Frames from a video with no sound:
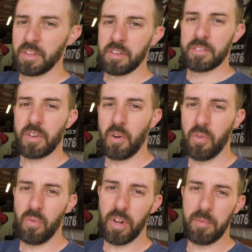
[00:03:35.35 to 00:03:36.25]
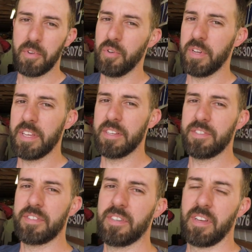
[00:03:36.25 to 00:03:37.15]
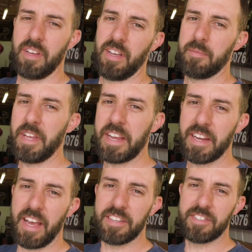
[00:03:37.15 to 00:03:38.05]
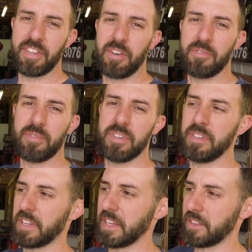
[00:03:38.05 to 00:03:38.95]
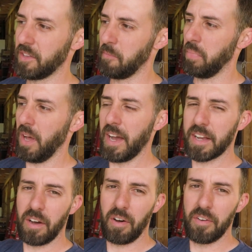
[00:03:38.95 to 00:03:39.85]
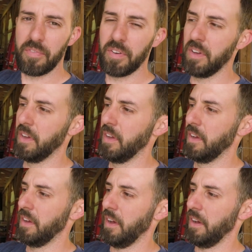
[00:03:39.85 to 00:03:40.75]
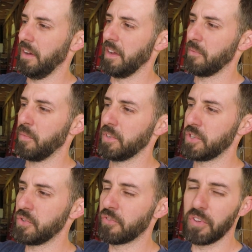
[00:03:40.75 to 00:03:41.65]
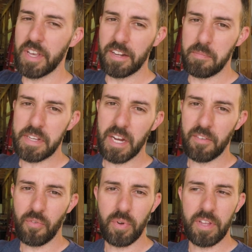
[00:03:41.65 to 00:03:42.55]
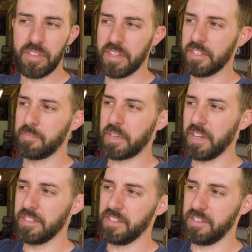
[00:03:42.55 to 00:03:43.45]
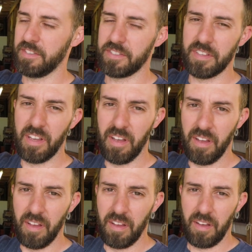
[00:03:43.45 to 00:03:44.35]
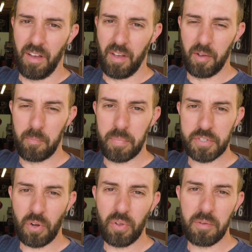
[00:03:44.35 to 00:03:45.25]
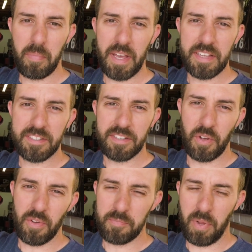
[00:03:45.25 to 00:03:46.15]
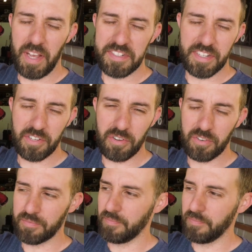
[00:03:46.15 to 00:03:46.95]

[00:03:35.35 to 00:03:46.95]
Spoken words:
So what I'm doing is I'm taking acetone to get the black off, and what you really have to be careful with is, because this is petroleum based, it's plastic or